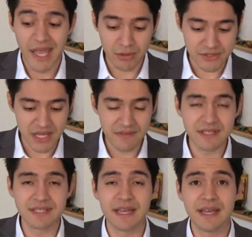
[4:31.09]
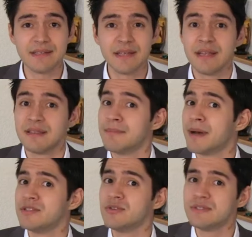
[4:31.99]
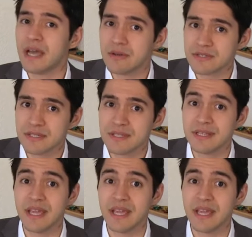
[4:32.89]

It was even said that by 2000